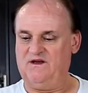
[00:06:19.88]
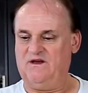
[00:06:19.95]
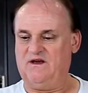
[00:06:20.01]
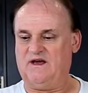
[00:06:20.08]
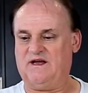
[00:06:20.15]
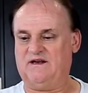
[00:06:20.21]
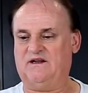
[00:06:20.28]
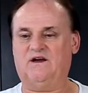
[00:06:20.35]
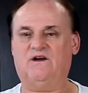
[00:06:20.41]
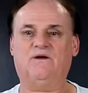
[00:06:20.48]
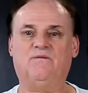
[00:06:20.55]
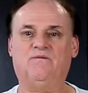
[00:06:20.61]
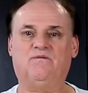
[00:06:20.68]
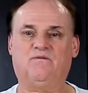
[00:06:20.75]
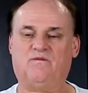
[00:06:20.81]
and
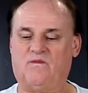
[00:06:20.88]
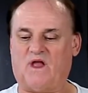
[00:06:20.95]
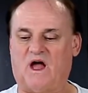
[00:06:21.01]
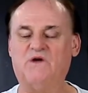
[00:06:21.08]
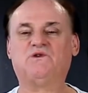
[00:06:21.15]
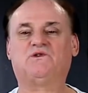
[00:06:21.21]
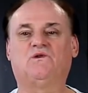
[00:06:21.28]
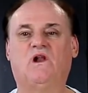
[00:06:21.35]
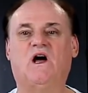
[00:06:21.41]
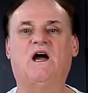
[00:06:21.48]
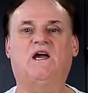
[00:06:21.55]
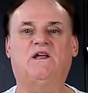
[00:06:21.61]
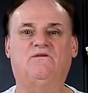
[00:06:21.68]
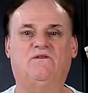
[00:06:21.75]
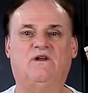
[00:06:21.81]
I used to
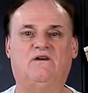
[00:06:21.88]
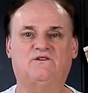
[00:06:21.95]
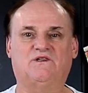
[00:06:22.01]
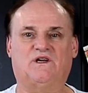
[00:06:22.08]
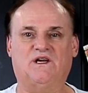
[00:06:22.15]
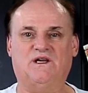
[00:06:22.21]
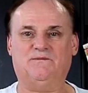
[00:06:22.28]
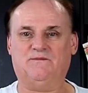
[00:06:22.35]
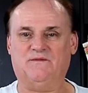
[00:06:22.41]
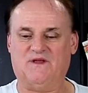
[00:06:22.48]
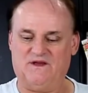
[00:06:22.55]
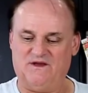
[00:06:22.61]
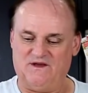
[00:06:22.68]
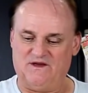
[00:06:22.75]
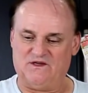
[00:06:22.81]
like it when I was a kid,
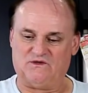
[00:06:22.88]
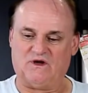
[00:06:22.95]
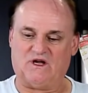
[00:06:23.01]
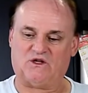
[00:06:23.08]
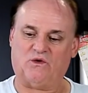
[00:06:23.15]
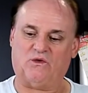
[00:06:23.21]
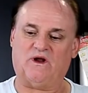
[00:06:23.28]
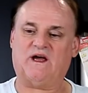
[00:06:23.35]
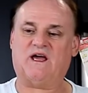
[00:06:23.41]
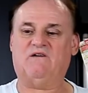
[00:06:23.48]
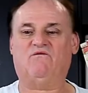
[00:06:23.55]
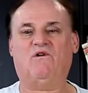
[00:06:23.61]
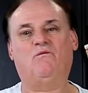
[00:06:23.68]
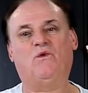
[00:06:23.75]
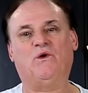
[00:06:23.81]
so I thought I'd get
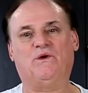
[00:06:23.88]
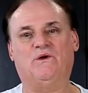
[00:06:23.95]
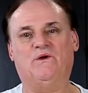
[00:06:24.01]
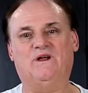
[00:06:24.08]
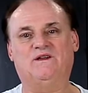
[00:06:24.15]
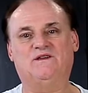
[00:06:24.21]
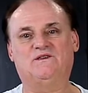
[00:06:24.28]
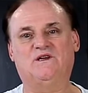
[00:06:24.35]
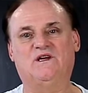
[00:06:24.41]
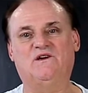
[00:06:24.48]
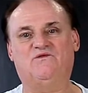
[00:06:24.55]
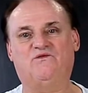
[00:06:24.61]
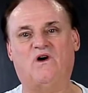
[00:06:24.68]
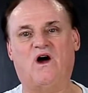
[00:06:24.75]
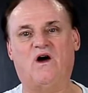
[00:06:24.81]
one bottle and see
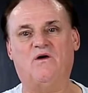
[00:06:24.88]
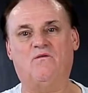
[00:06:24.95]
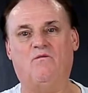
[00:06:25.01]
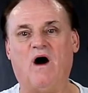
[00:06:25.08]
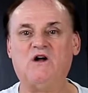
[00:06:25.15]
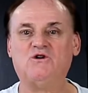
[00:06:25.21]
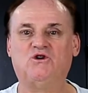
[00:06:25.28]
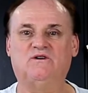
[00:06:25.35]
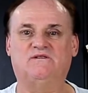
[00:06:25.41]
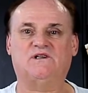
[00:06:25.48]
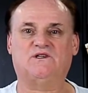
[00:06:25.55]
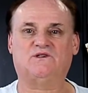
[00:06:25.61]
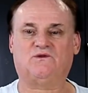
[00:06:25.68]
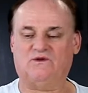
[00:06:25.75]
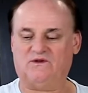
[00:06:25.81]
if my children
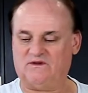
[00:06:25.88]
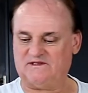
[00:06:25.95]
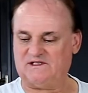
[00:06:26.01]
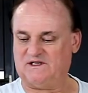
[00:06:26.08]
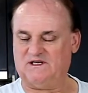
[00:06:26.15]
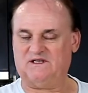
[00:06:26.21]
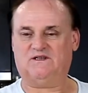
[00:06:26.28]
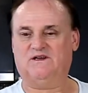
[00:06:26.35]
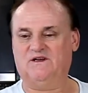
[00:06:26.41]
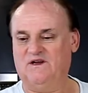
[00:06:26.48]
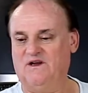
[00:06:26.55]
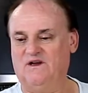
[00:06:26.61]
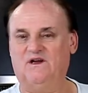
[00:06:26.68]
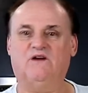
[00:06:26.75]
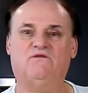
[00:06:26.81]
is going to drink it.
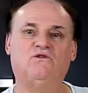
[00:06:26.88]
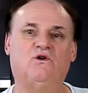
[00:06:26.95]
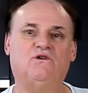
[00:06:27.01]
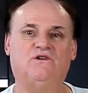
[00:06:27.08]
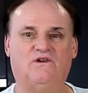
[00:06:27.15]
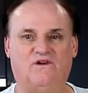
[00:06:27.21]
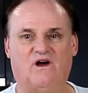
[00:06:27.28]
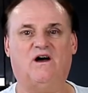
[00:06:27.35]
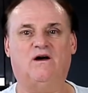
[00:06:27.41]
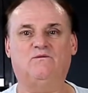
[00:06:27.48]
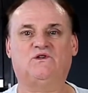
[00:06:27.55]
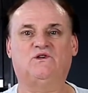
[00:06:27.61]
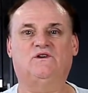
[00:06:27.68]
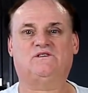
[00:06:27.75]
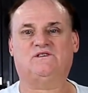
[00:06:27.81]
If not, I'm
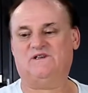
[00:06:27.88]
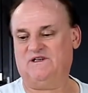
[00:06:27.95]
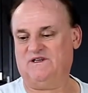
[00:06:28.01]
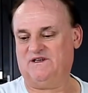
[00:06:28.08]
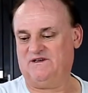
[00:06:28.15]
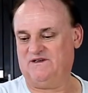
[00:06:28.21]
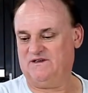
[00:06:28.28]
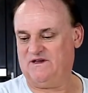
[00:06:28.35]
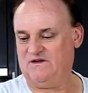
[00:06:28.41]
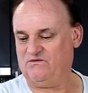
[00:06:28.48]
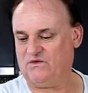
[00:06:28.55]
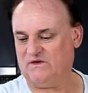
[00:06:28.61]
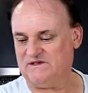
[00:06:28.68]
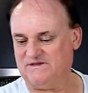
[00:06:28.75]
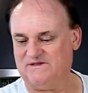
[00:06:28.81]
certainly in
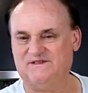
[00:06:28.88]
for it.